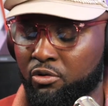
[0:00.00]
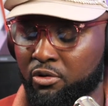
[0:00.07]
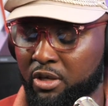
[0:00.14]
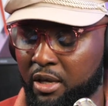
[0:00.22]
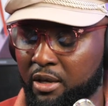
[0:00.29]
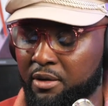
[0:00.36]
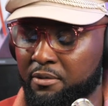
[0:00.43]

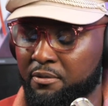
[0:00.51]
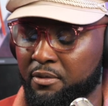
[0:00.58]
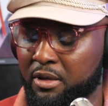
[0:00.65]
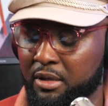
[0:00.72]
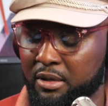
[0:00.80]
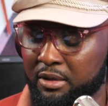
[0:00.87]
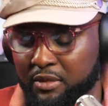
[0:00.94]
Okay,
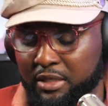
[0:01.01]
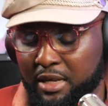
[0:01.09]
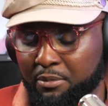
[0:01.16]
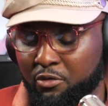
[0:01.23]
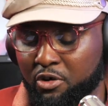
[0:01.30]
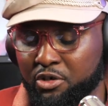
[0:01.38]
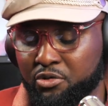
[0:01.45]

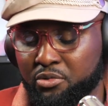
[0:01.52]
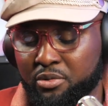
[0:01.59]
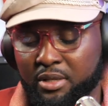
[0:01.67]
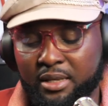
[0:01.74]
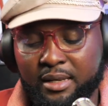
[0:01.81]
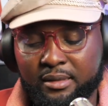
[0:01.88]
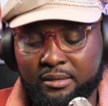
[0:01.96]
I'm going to
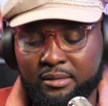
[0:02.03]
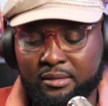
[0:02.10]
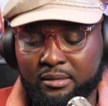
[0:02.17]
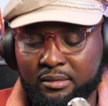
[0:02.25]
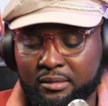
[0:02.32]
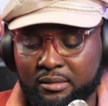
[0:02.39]
say that